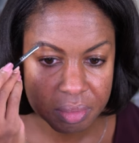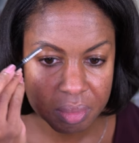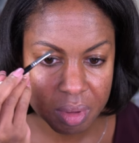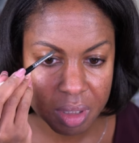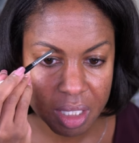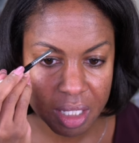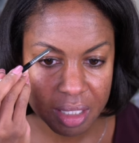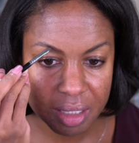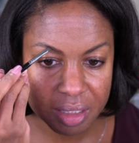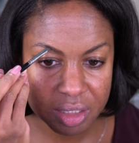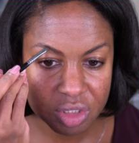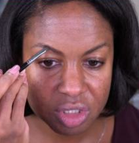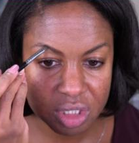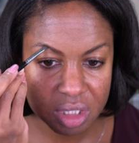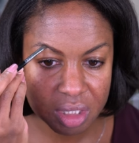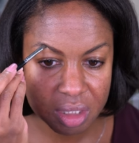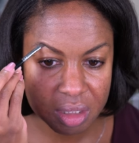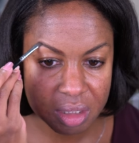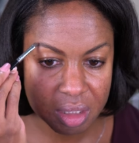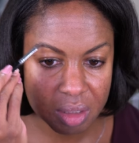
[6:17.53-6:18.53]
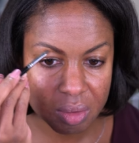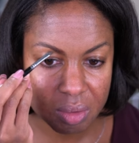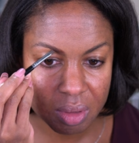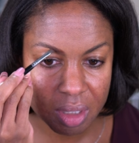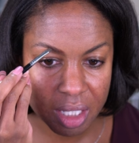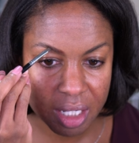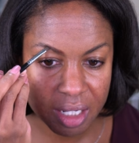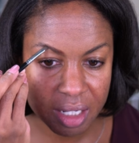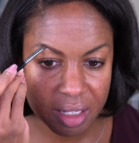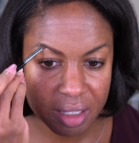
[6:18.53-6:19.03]
But I legit
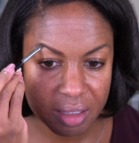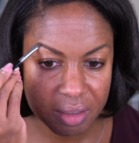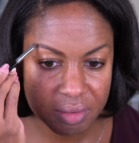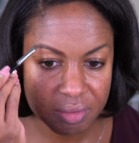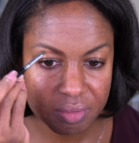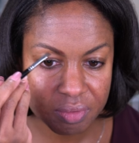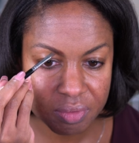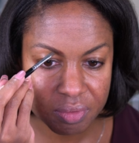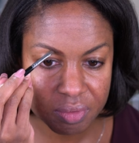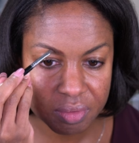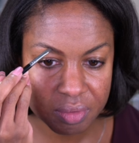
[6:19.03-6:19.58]
don't have